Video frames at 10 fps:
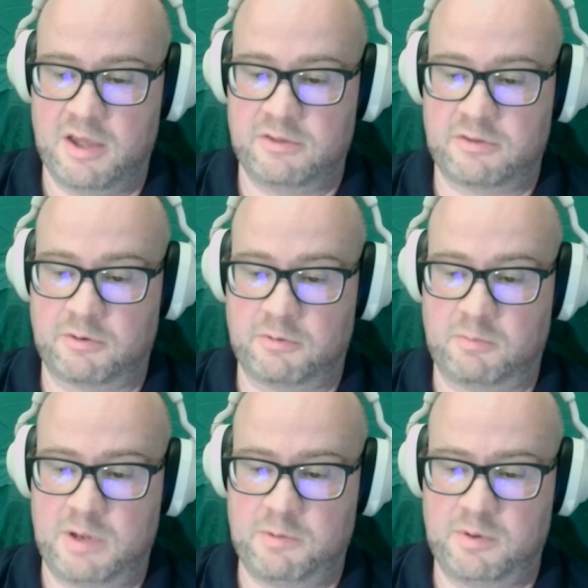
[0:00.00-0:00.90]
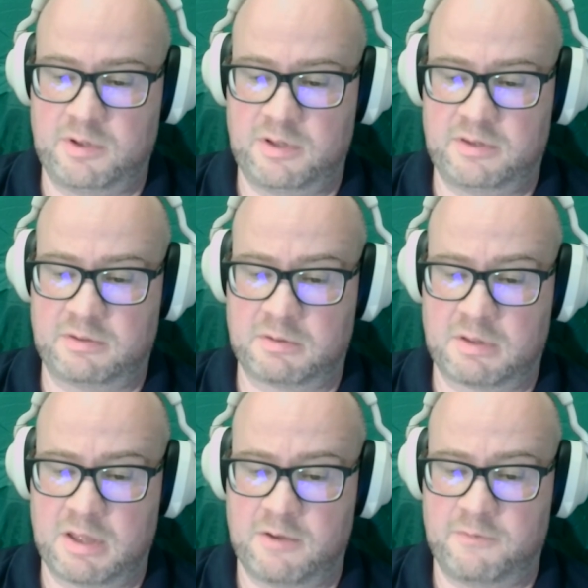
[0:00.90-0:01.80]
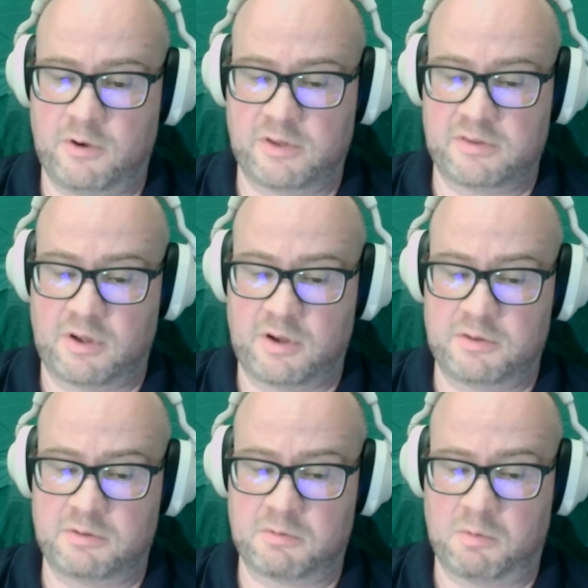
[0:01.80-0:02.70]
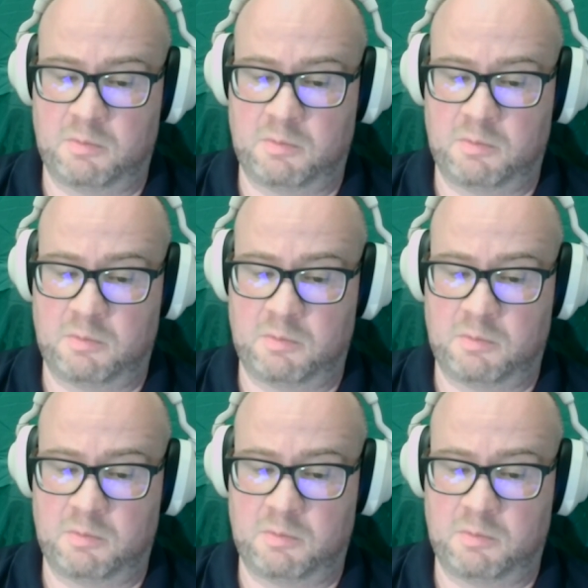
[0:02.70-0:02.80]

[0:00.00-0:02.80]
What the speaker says: So we would focus on